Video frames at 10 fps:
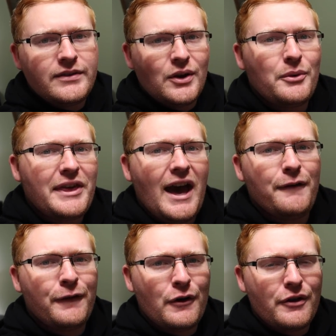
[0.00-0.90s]
So
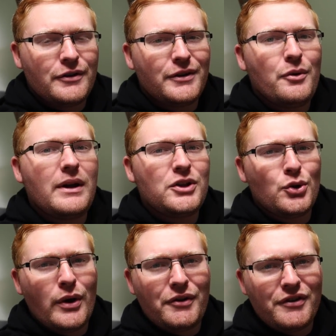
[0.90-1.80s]
without further ado,
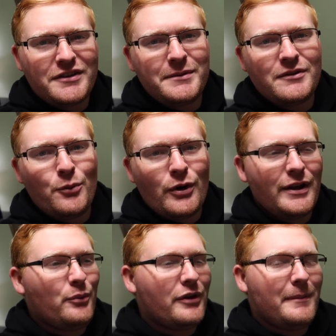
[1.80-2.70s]
enjoy Christmas
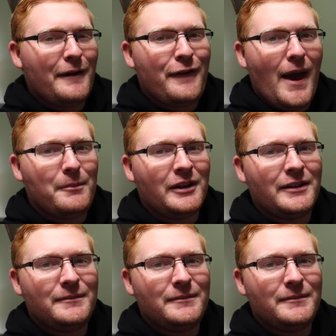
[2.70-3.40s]
morning with my family.